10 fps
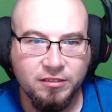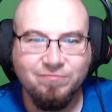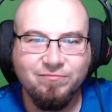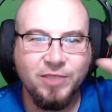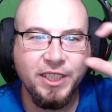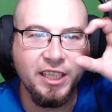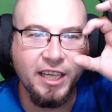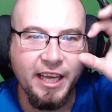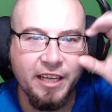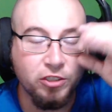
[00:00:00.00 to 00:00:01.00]
you get a
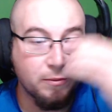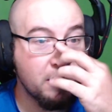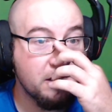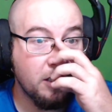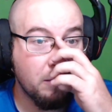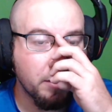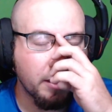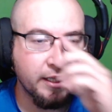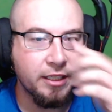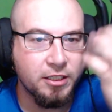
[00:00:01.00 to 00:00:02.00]
halo, especially on me. I
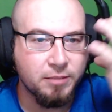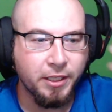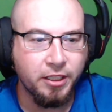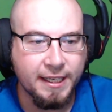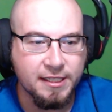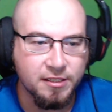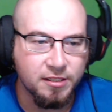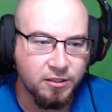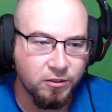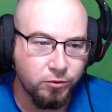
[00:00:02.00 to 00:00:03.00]
get, because my glasses.
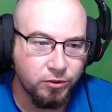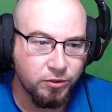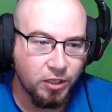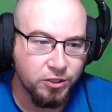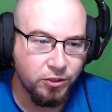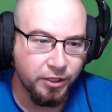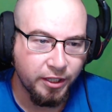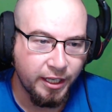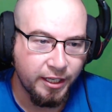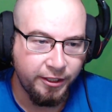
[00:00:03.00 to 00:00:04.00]
So I'll show you
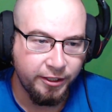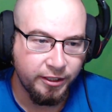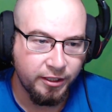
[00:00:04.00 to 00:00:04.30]
that here.